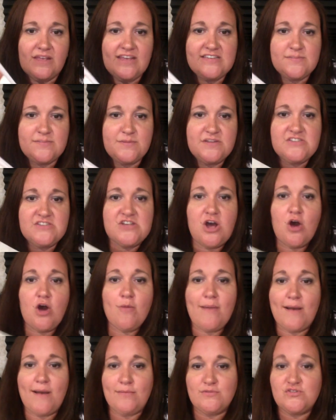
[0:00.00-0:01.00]
been taught
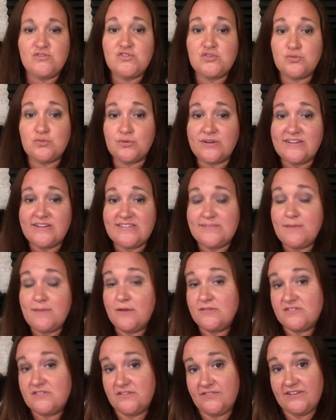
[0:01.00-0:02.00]
Bible stories
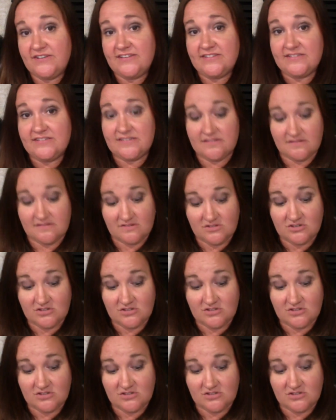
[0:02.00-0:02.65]
most of his